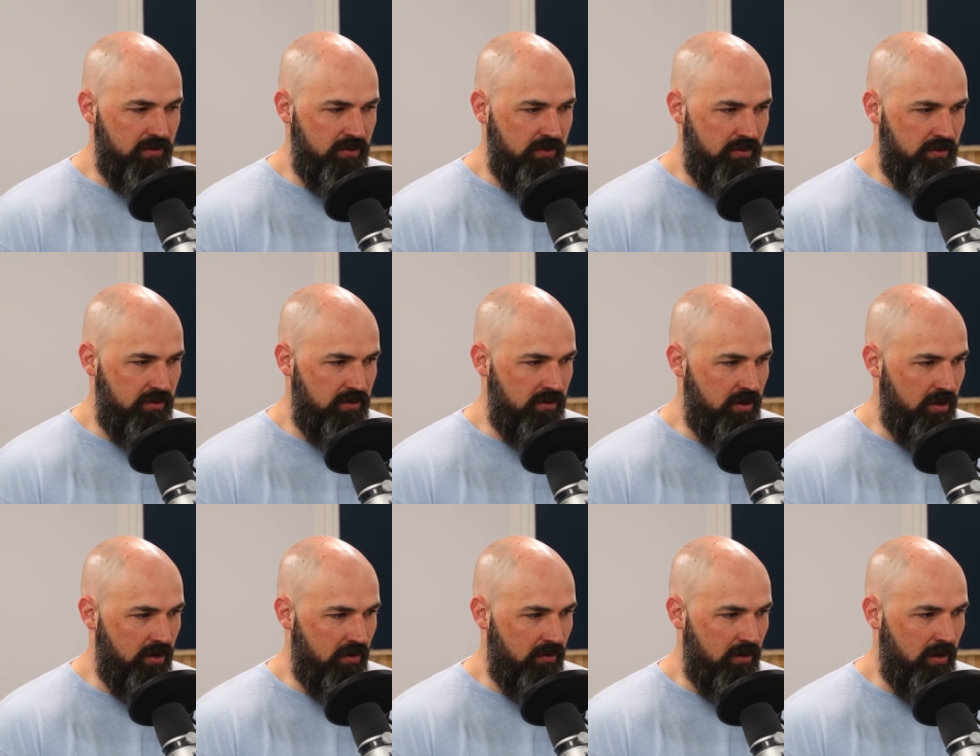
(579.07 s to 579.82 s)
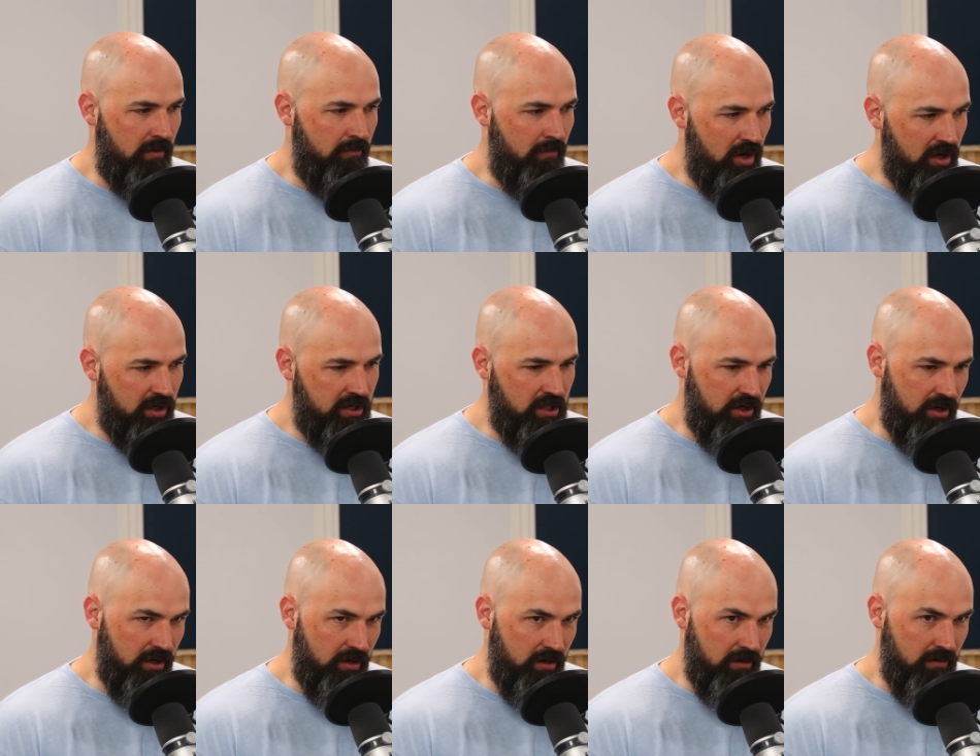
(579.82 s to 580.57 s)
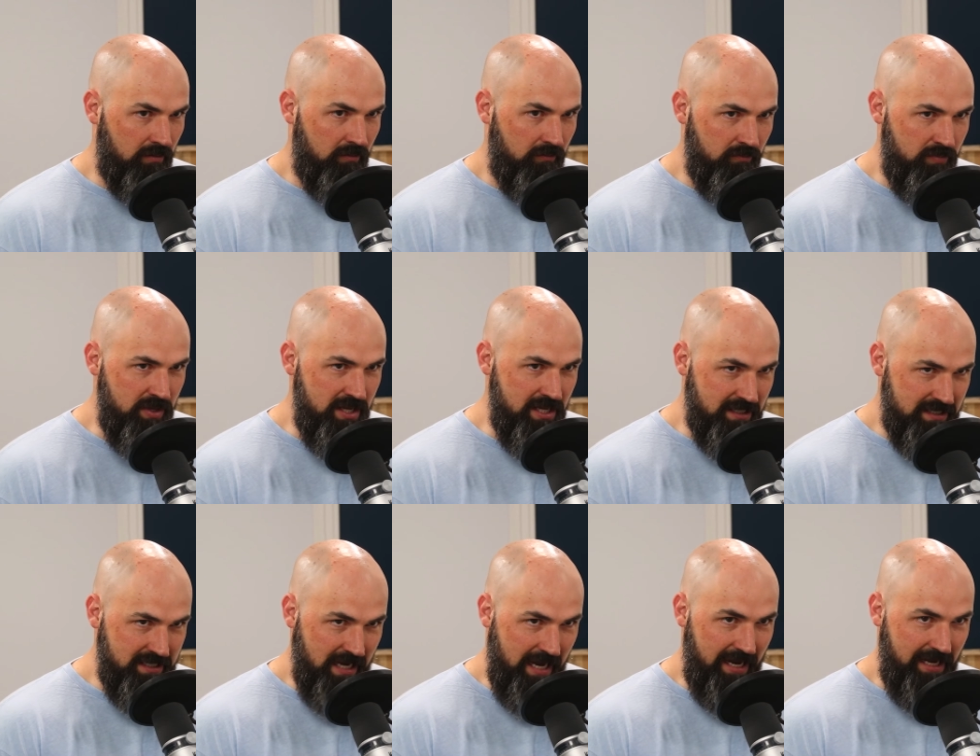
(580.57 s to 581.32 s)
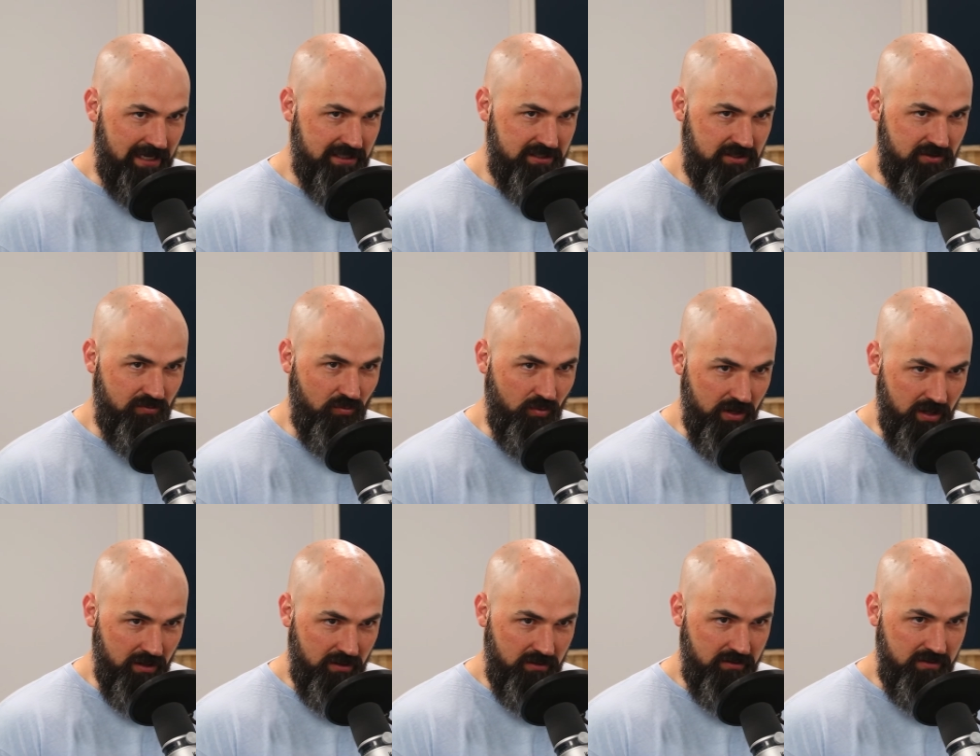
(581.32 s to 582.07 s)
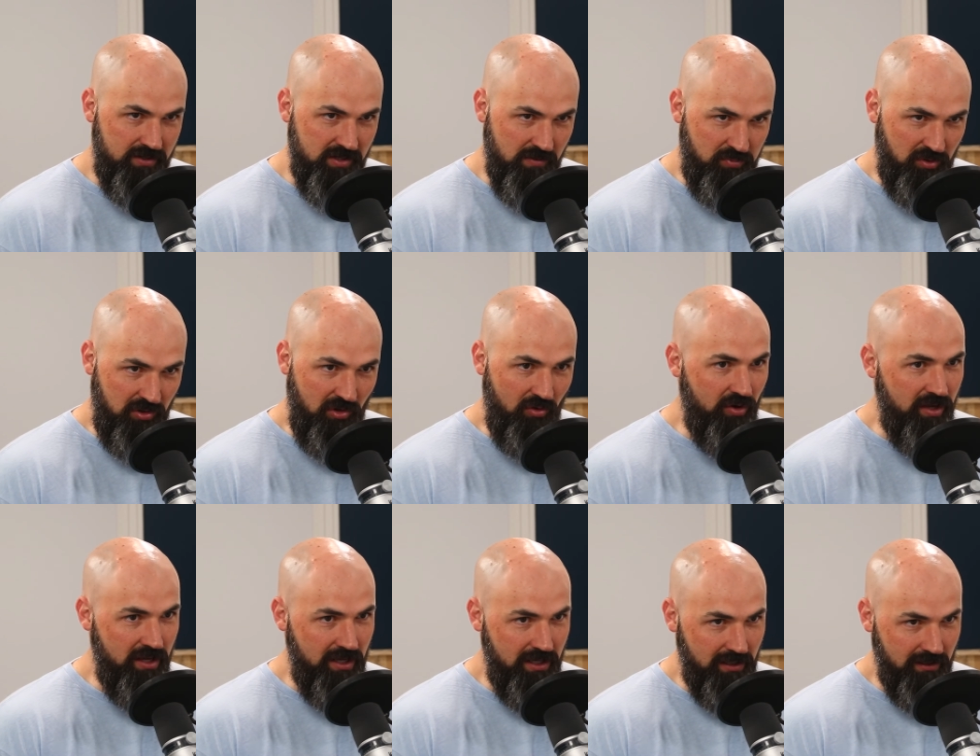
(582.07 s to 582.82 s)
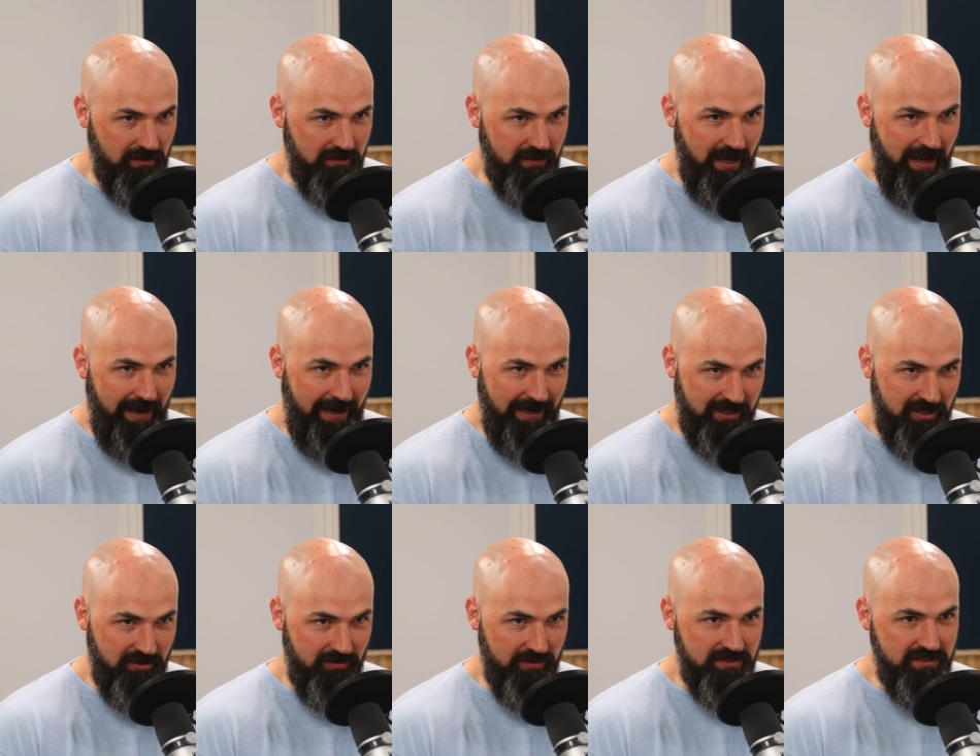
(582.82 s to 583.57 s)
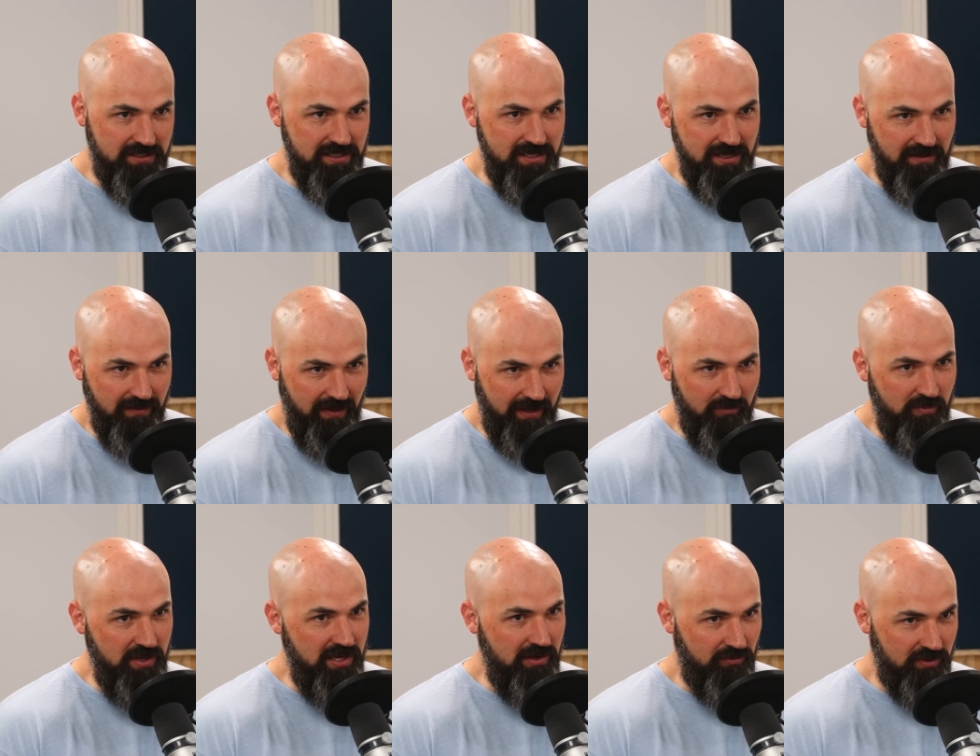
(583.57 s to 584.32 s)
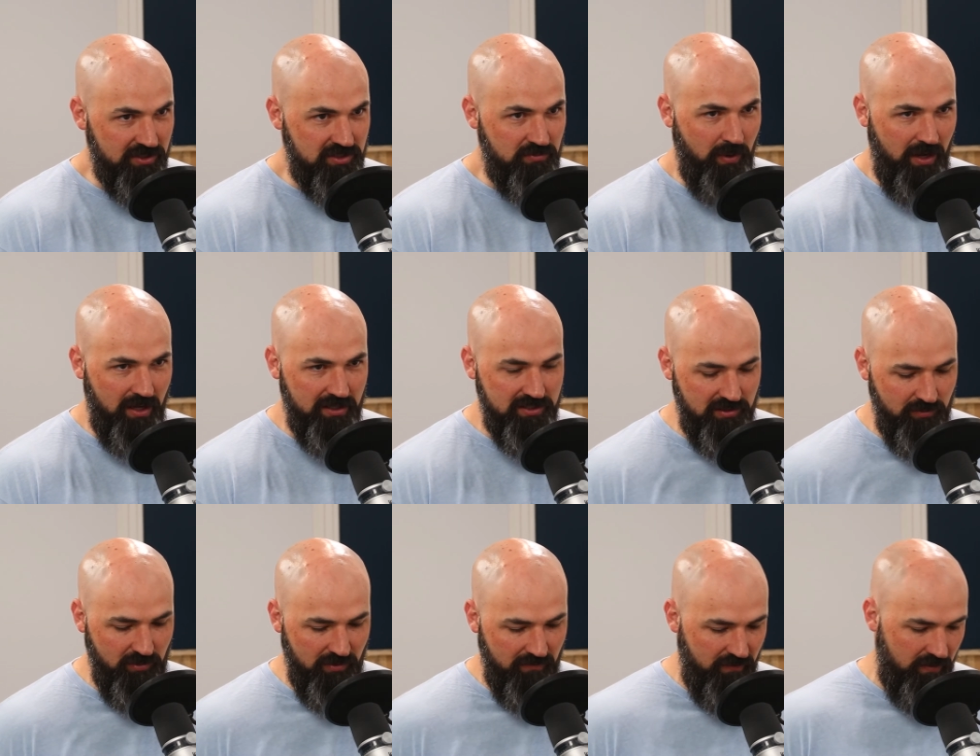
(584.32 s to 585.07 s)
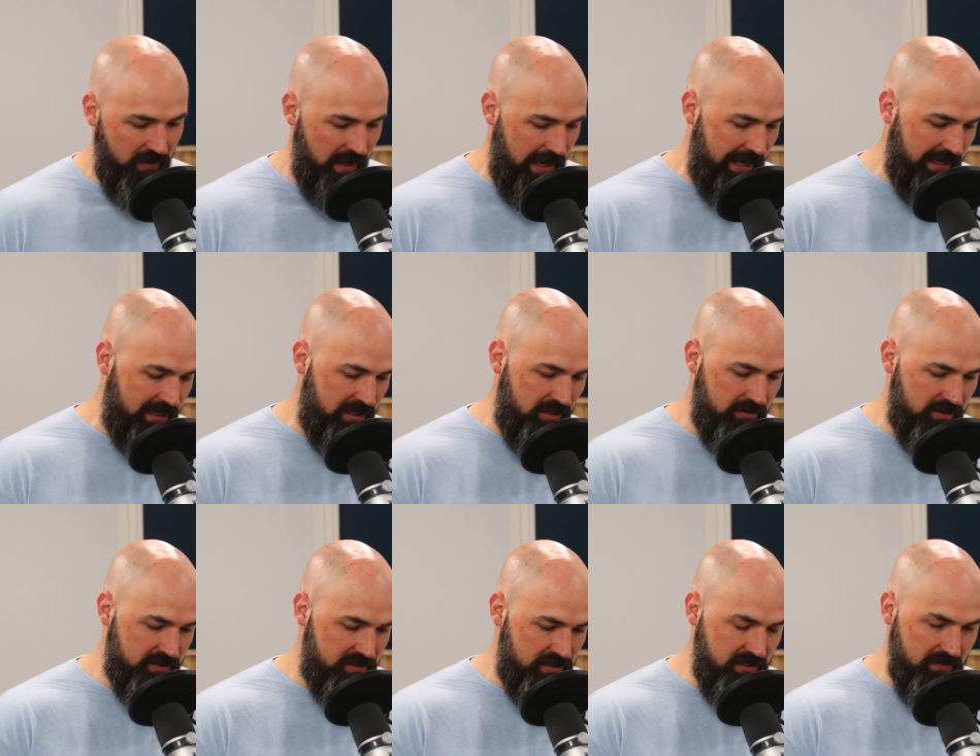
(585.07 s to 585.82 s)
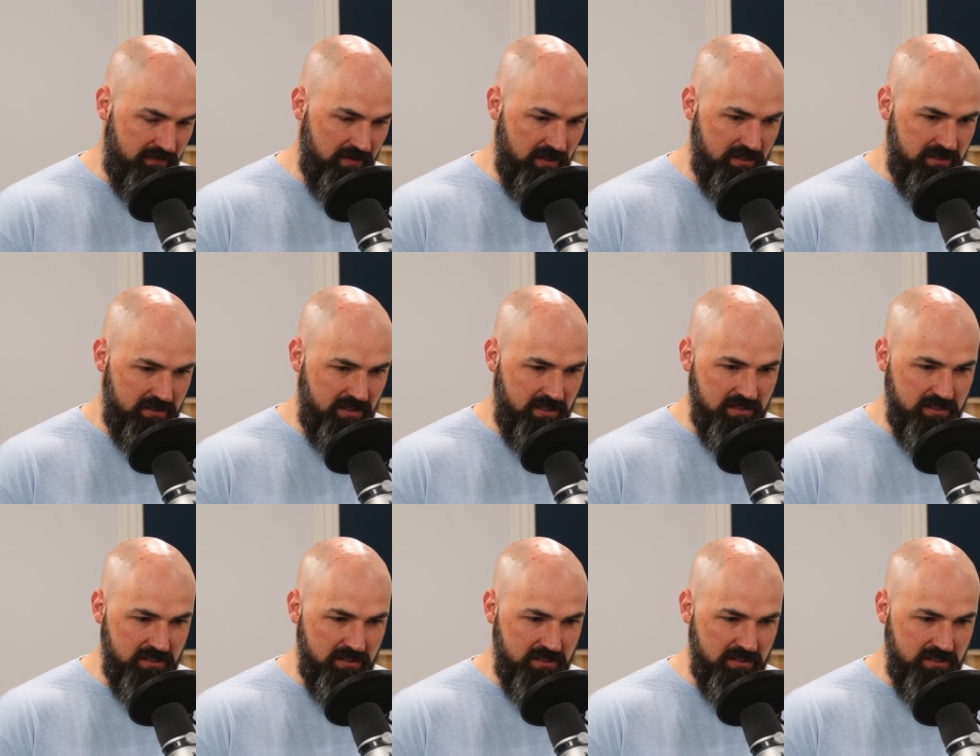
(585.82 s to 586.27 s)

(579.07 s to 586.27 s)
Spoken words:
a marketer being tasked with deploying the accuracy and like being responsible for the accuracy of this.